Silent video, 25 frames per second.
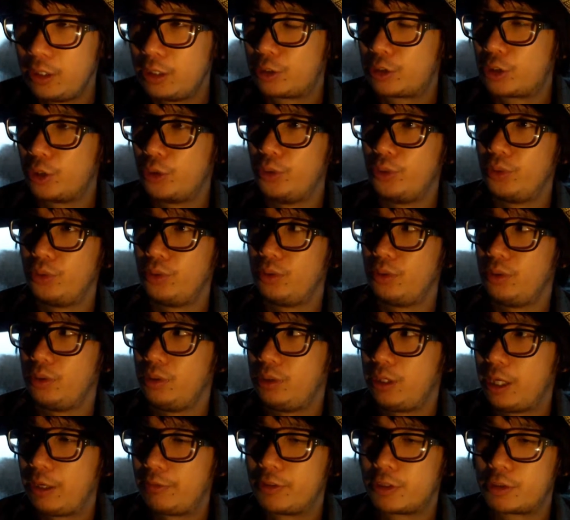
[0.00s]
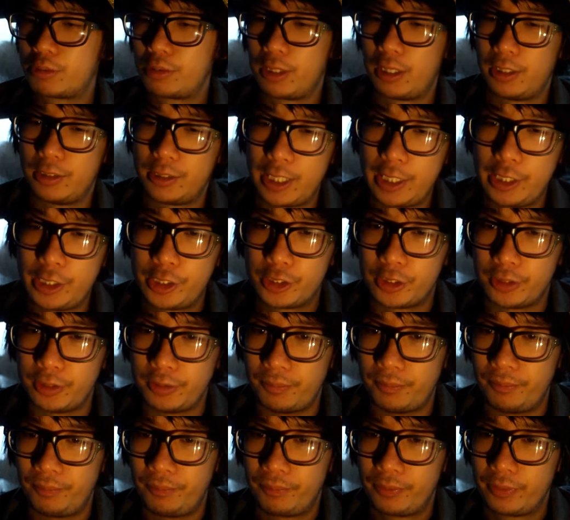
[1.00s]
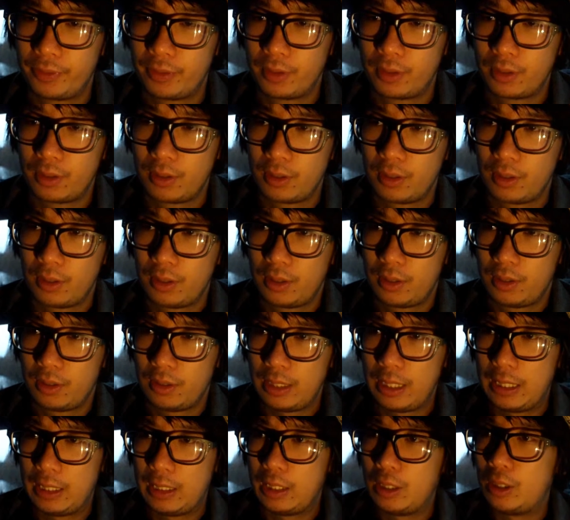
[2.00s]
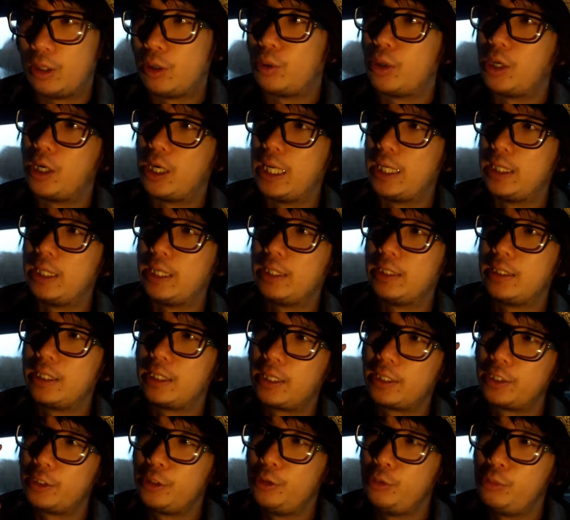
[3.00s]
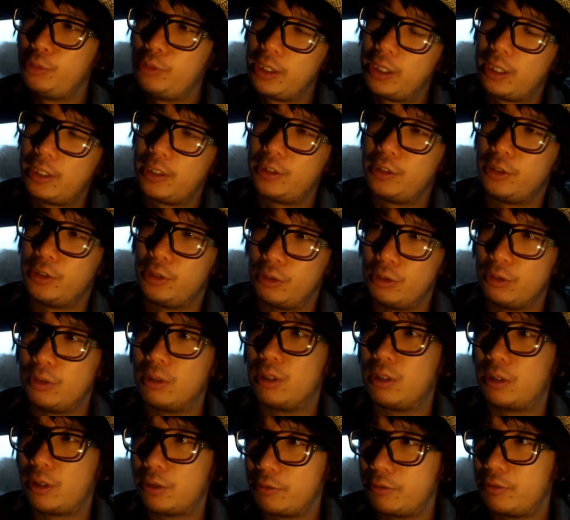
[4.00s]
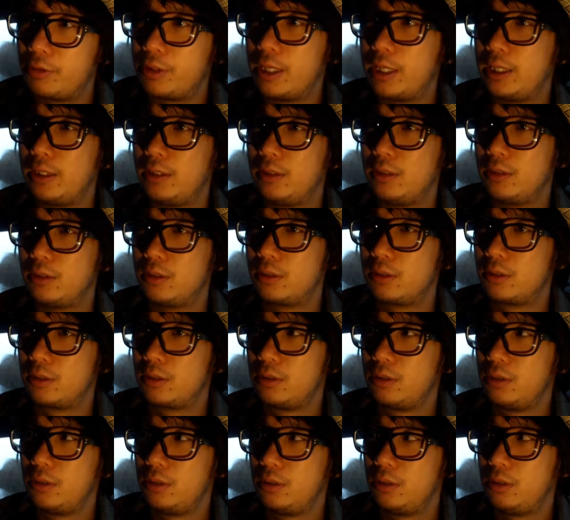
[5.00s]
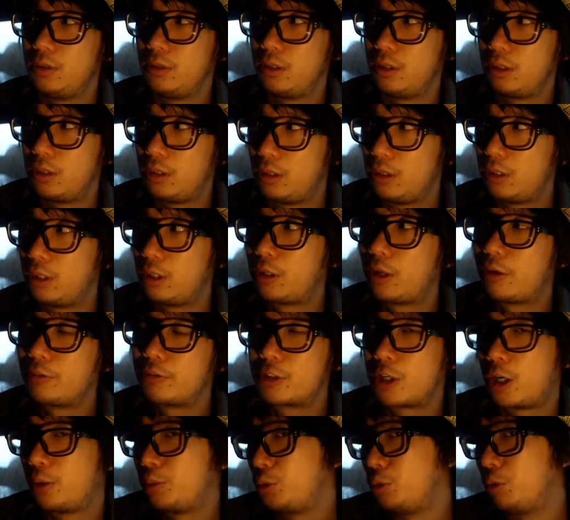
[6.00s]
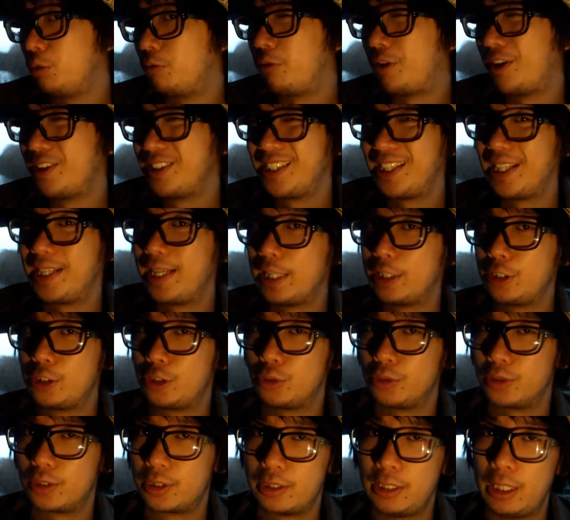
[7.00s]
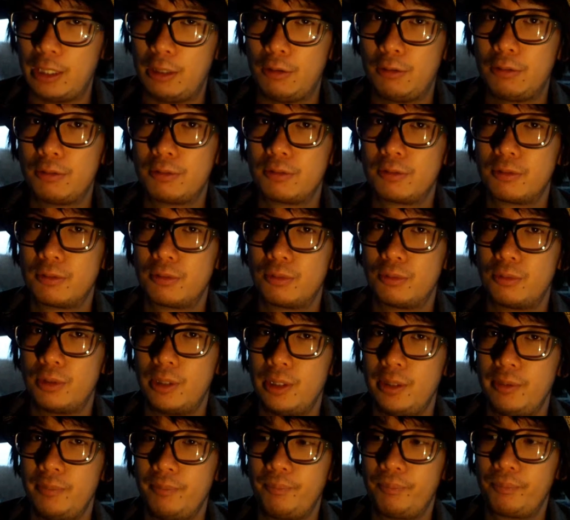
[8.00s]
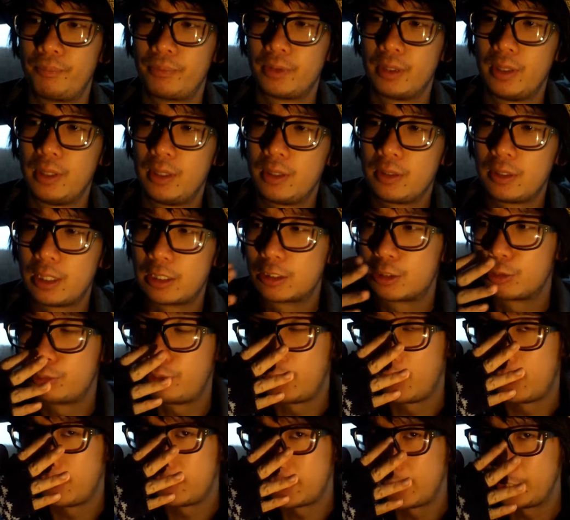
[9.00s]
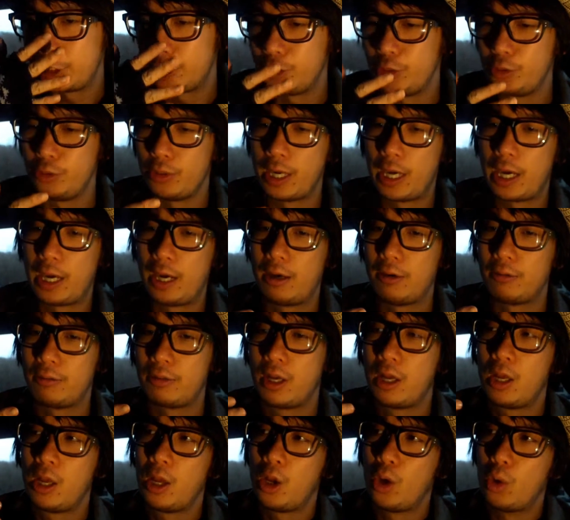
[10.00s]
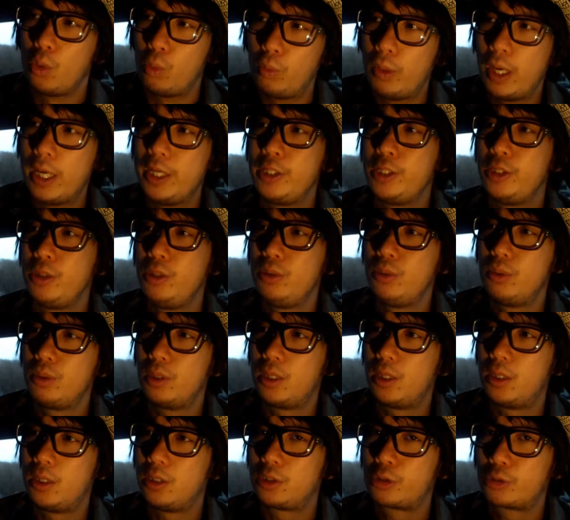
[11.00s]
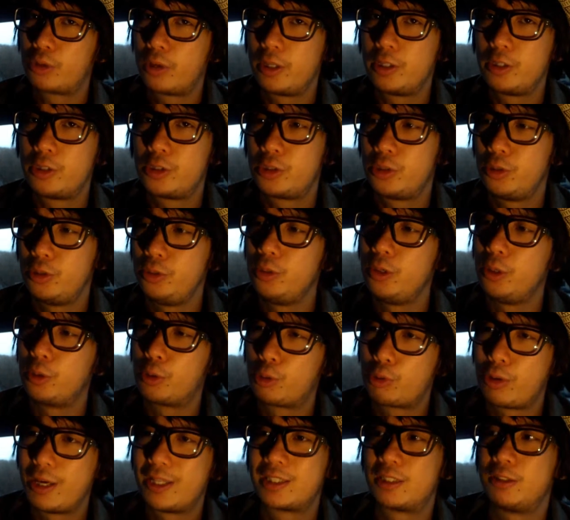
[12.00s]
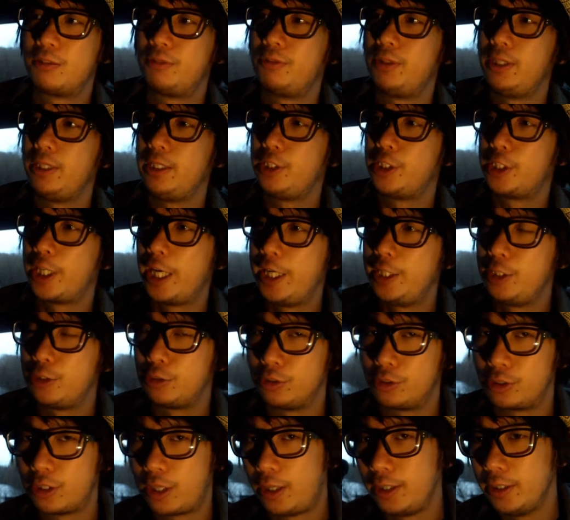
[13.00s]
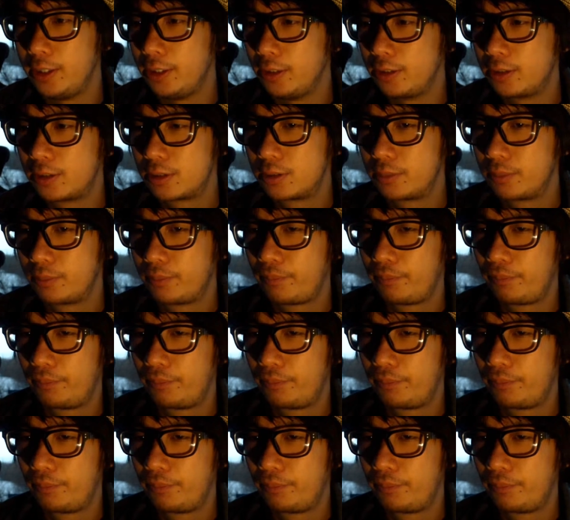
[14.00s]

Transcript: so you have this realization. And like you realize, you know, a lot of times you are fighting against yourself, right? That's the realization you have when you are trying to aggressively change your diet,